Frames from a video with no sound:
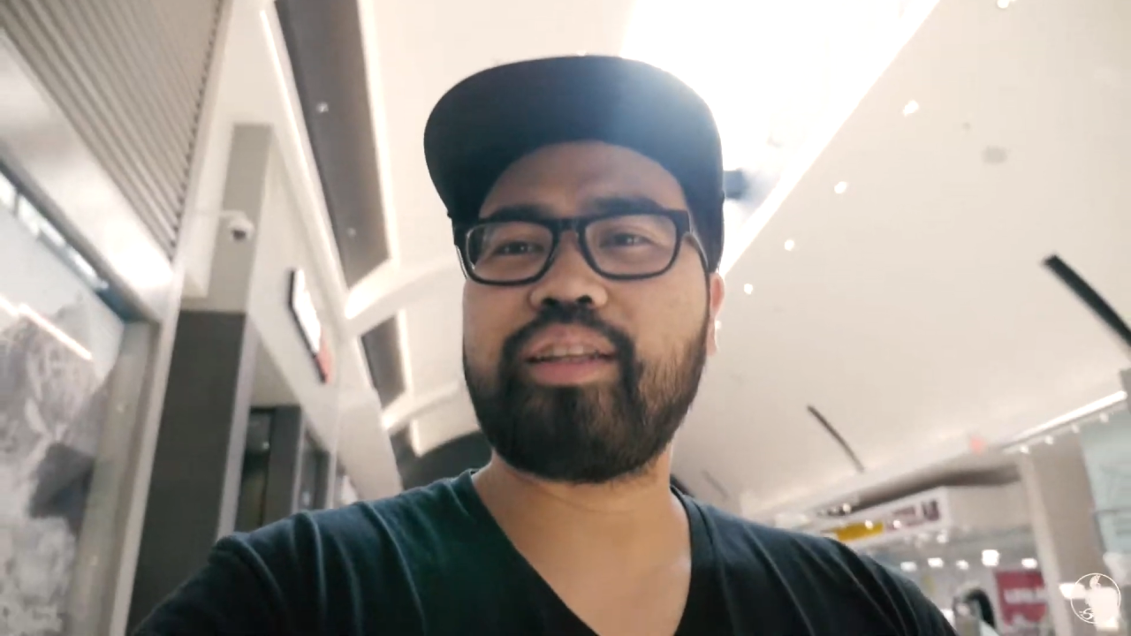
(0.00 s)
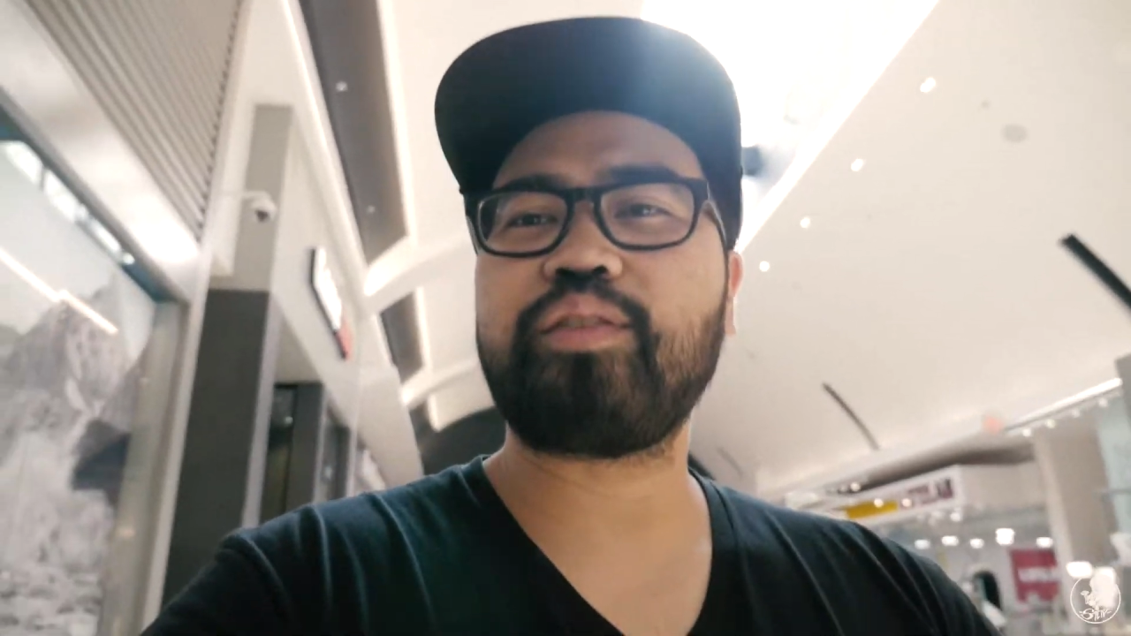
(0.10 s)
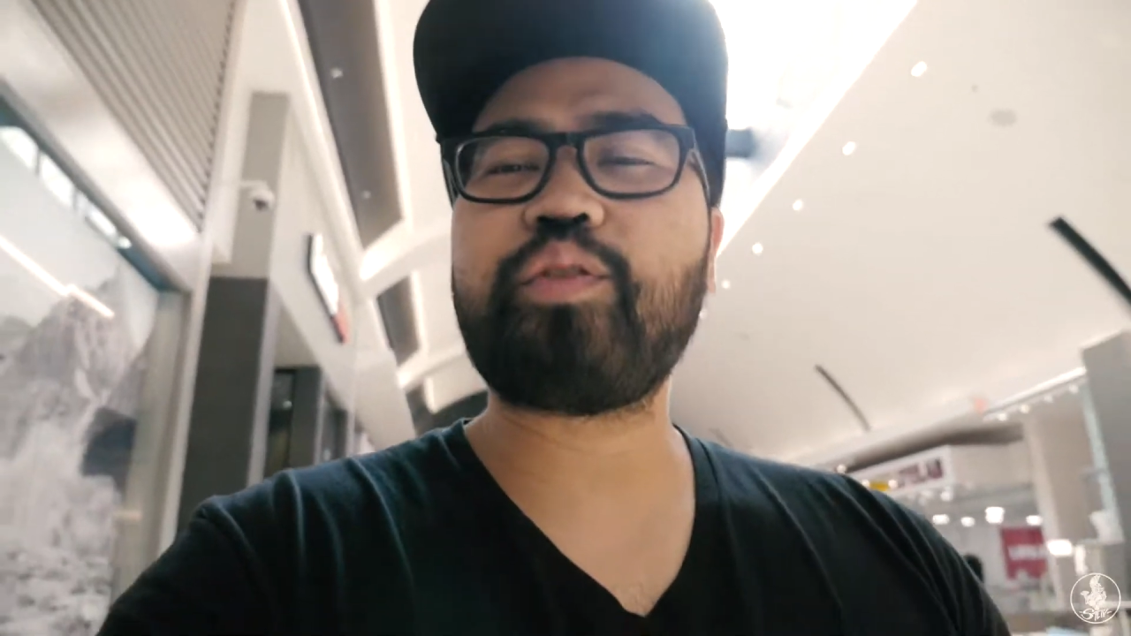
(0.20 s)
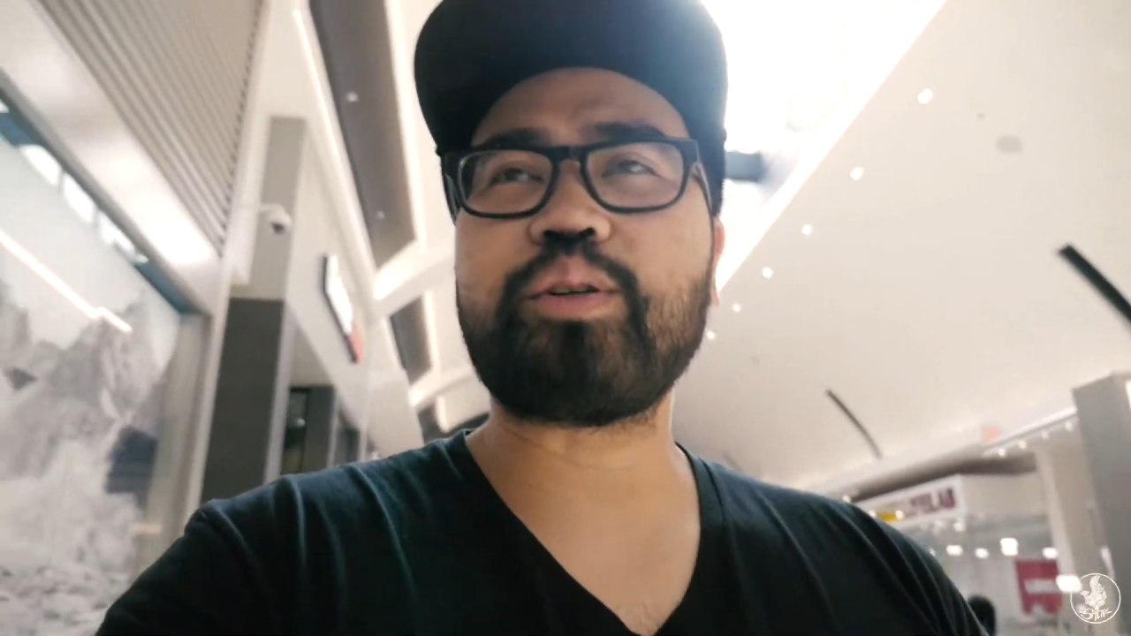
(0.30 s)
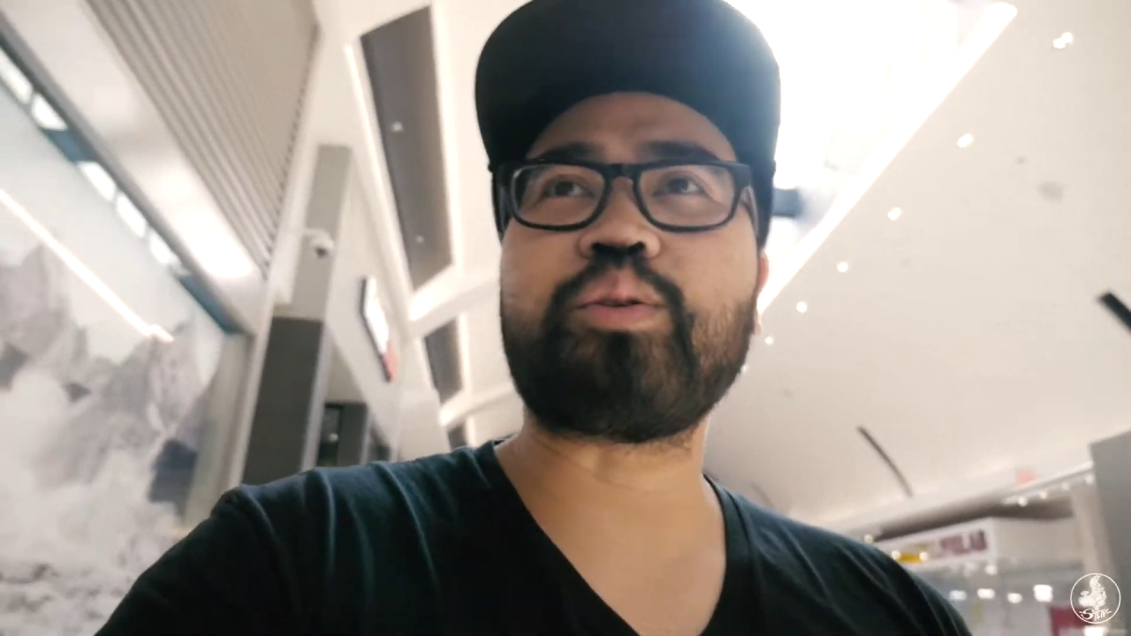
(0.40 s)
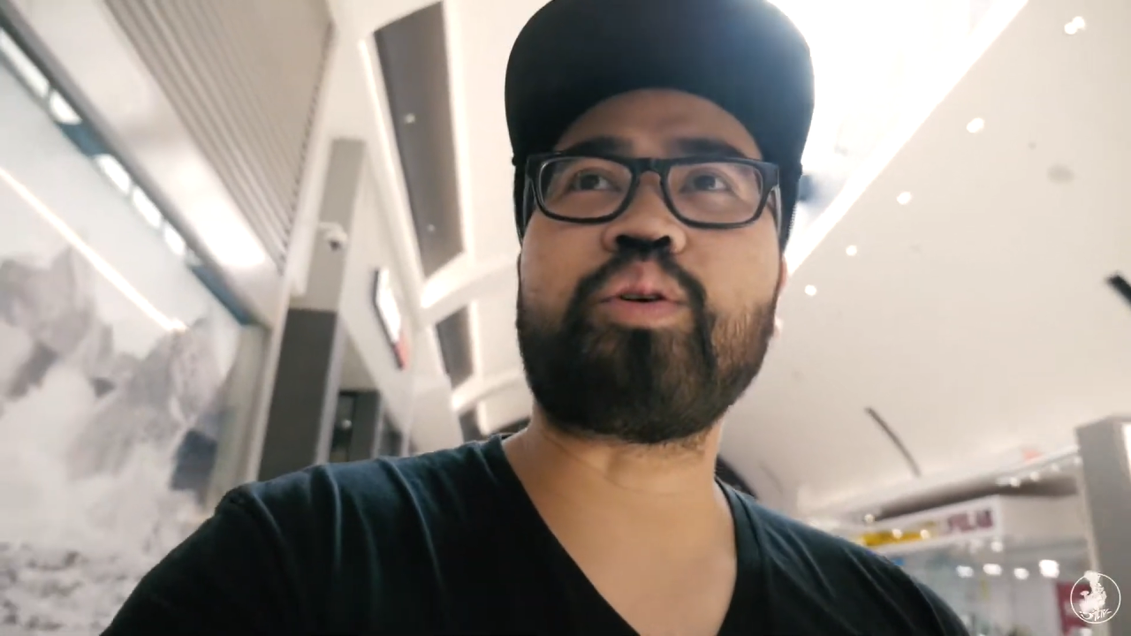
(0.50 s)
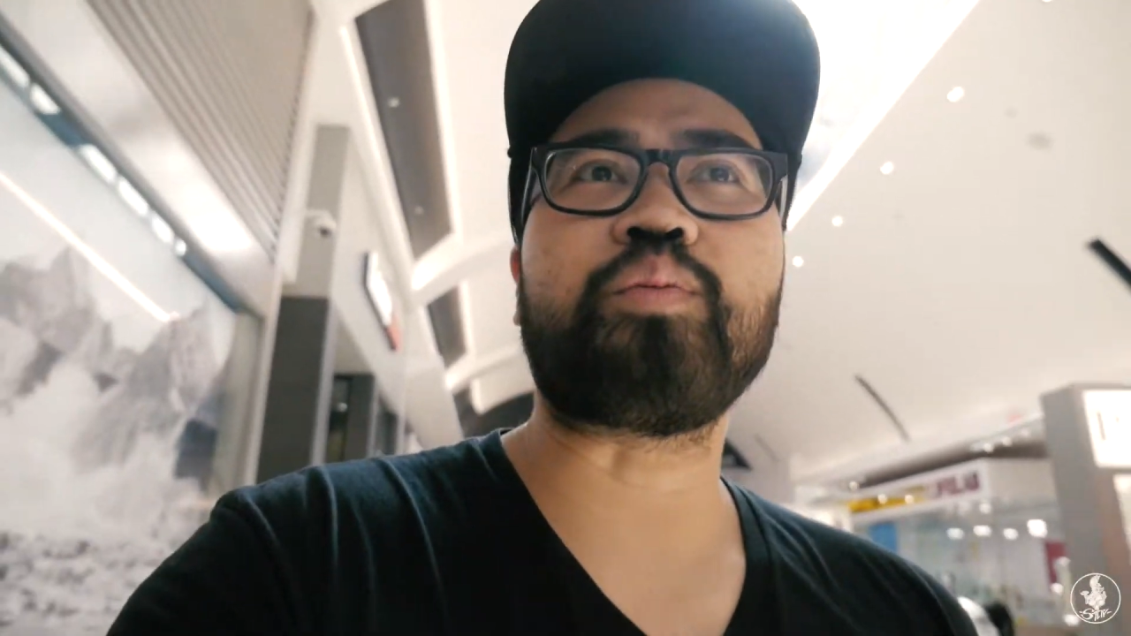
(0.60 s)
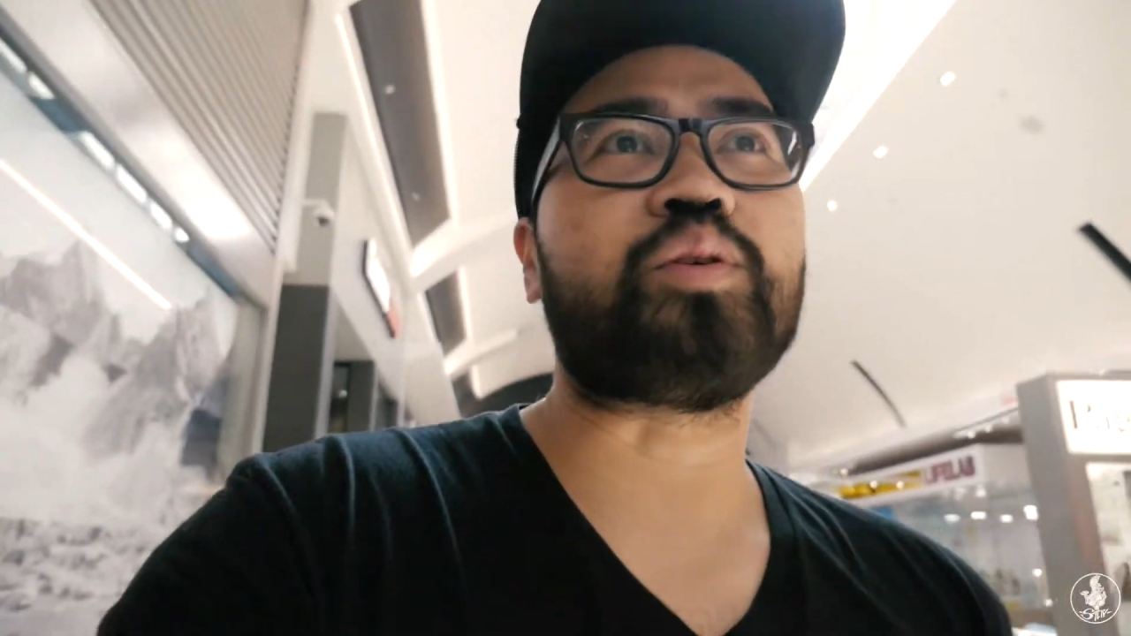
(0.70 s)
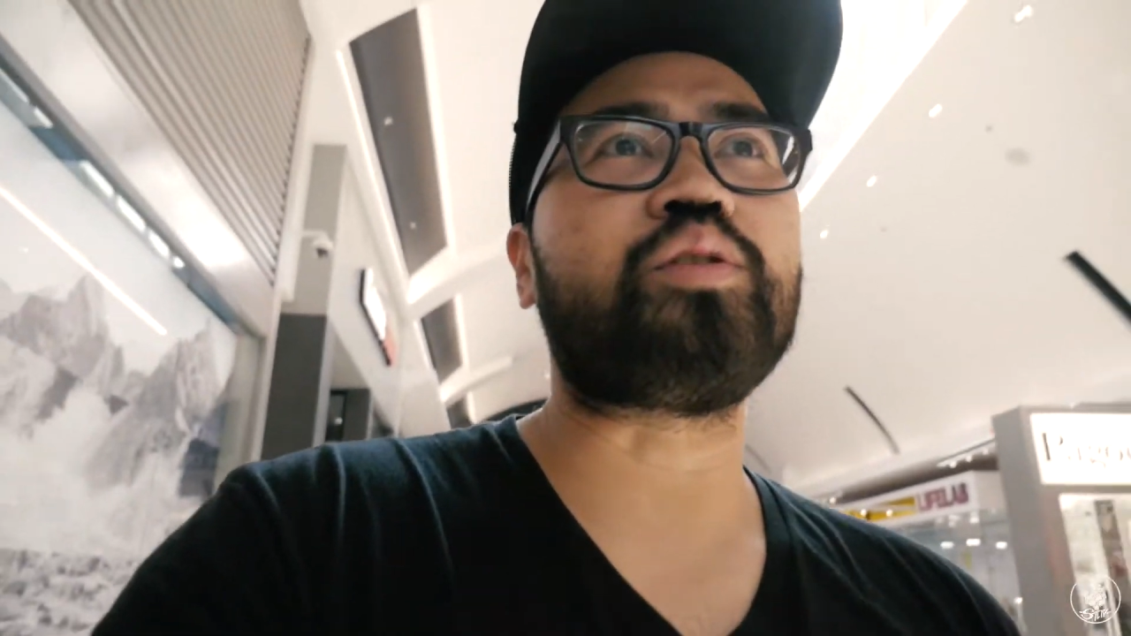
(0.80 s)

This feels normal